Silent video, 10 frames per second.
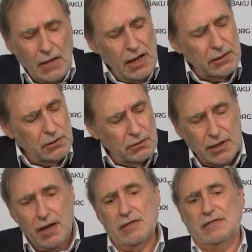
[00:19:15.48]
And the
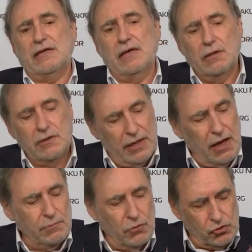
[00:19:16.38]
guy say, "Okay,
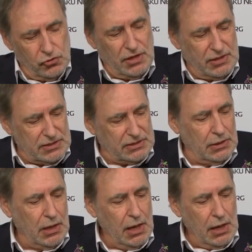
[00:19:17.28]
I'm a
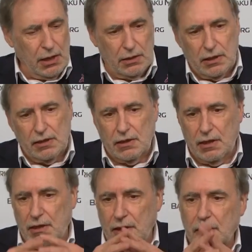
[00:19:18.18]
journalist, and I
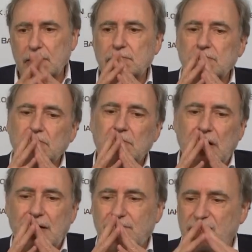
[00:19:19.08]

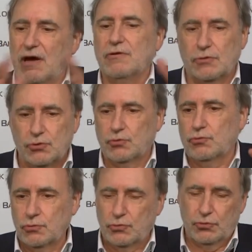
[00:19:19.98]
am tired
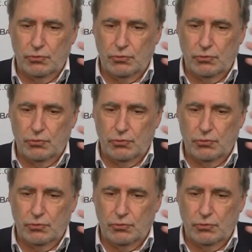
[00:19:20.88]
to